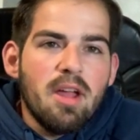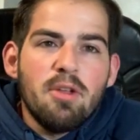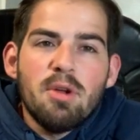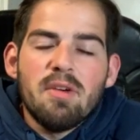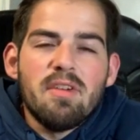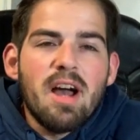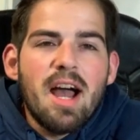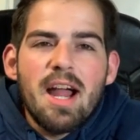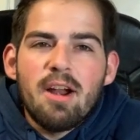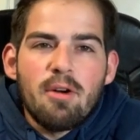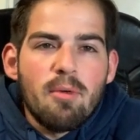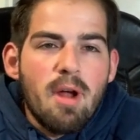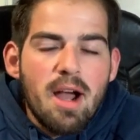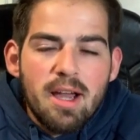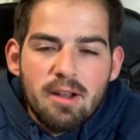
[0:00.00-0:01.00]
have a higher
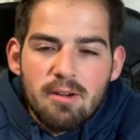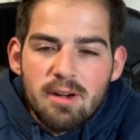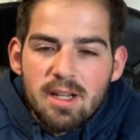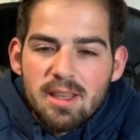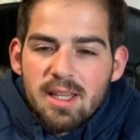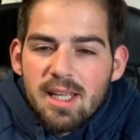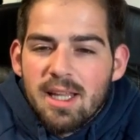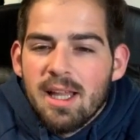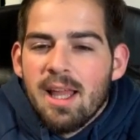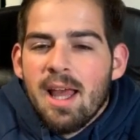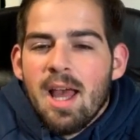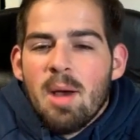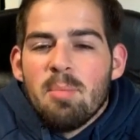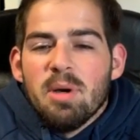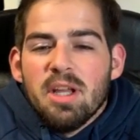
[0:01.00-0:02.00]
rocket or anything.
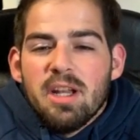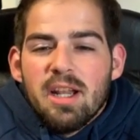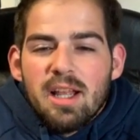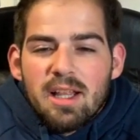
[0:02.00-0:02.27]
But